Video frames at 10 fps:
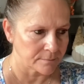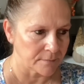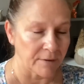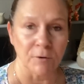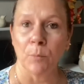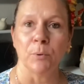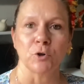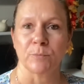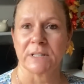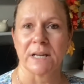I've not
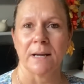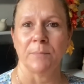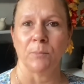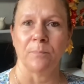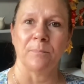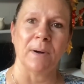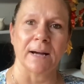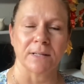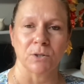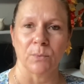pushed my table
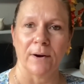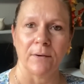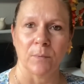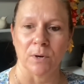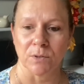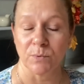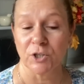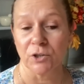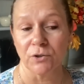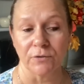back to where it was,
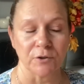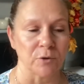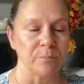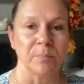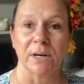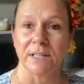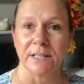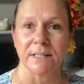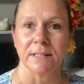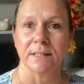which I could have done, but I
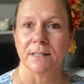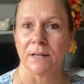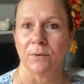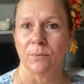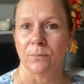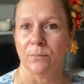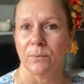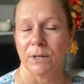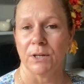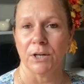didn't. So,
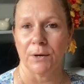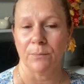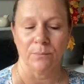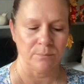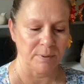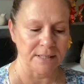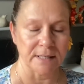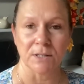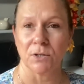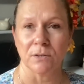you know, please
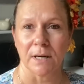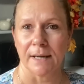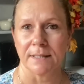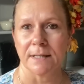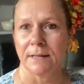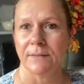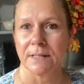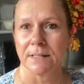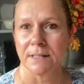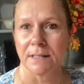excuse the lighting if
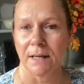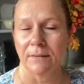it's